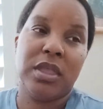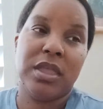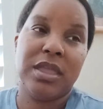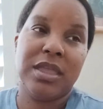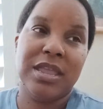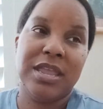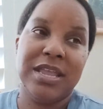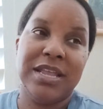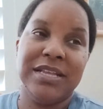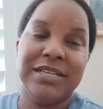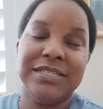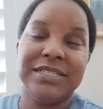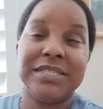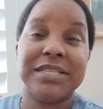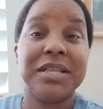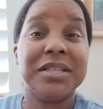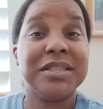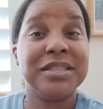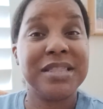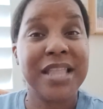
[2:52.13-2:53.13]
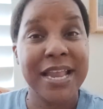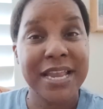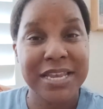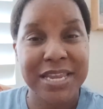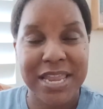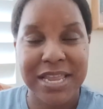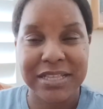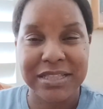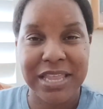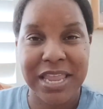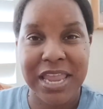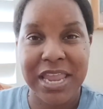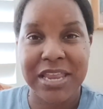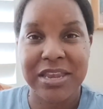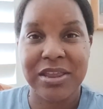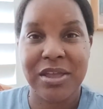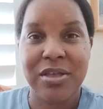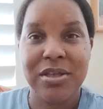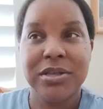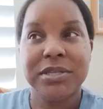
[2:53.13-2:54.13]
is Lightning
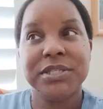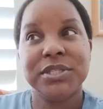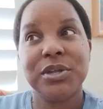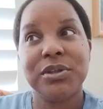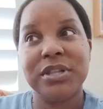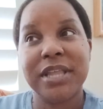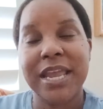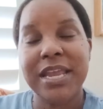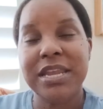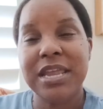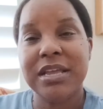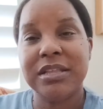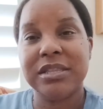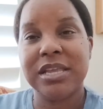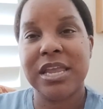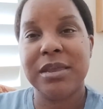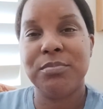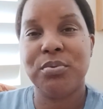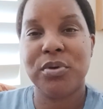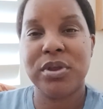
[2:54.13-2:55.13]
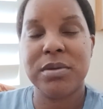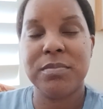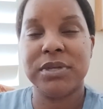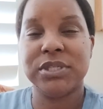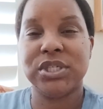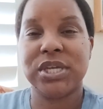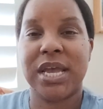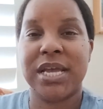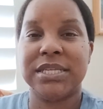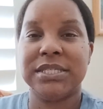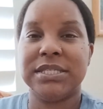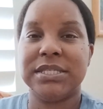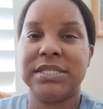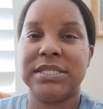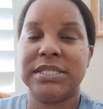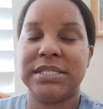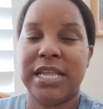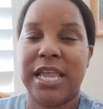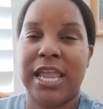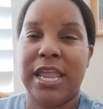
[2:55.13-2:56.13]
Lane. So Lightning Lane pretty much has the
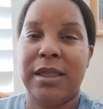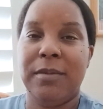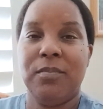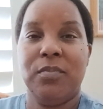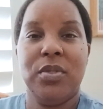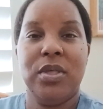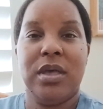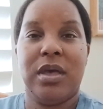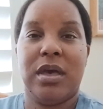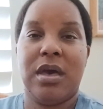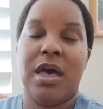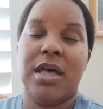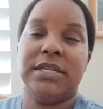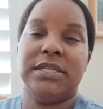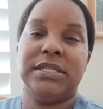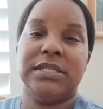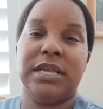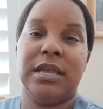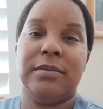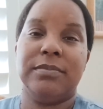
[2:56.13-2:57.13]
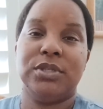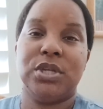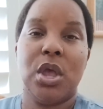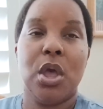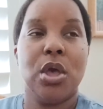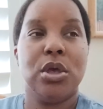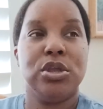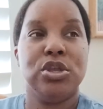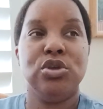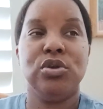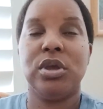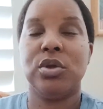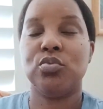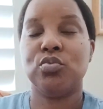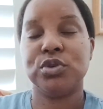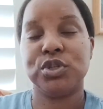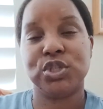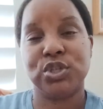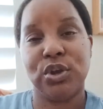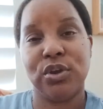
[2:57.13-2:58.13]
same concept. You can
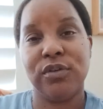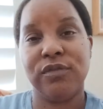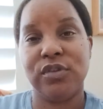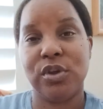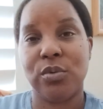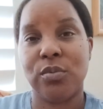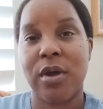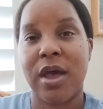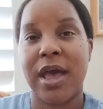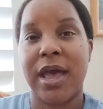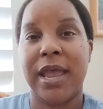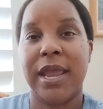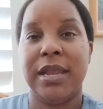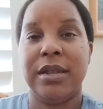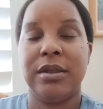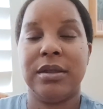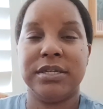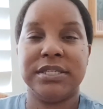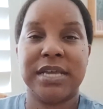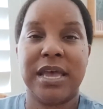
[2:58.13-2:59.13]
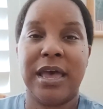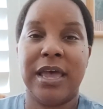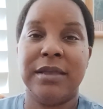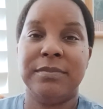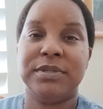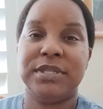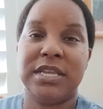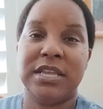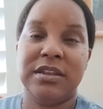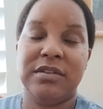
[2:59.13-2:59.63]
reserve your ride times in